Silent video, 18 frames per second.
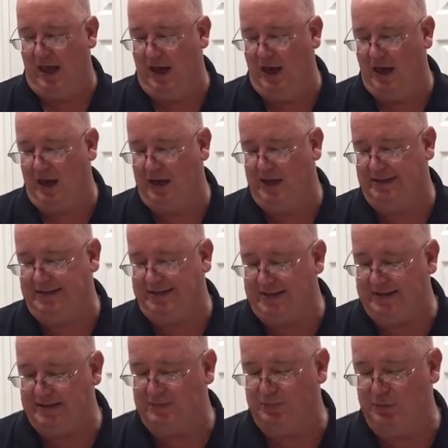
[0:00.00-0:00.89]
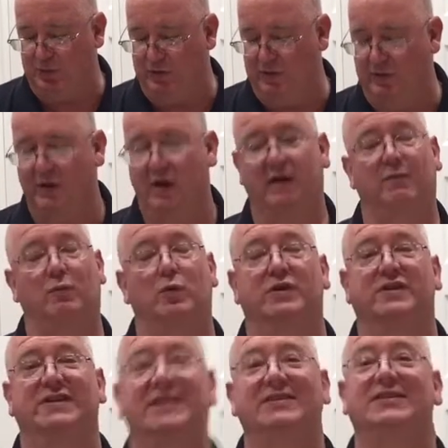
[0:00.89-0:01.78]
a teaspoon of
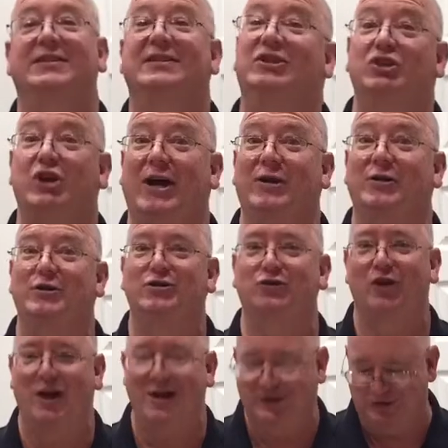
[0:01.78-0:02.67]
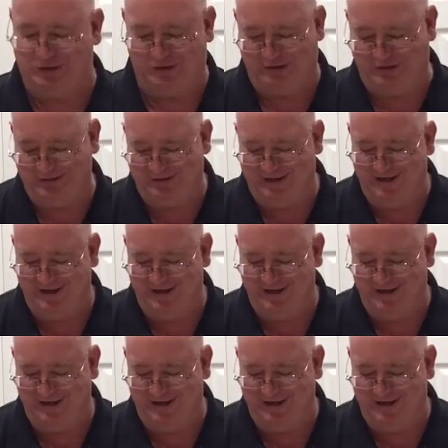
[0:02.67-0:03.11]
Worcestershire sauce,